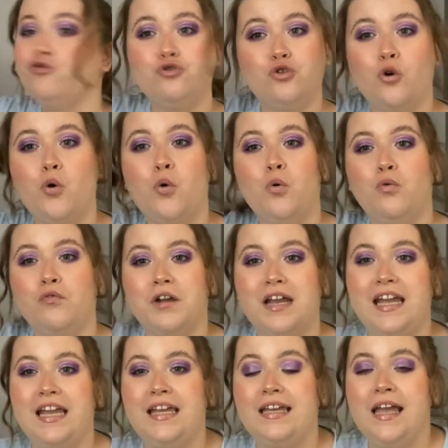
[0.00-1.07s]

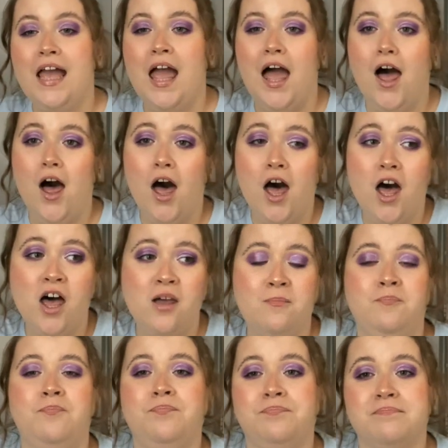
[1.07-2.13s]
jewelry,
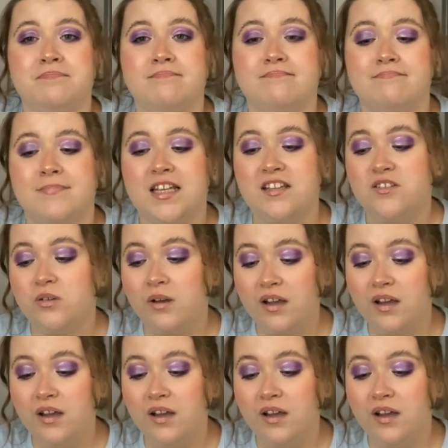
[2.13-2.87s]
so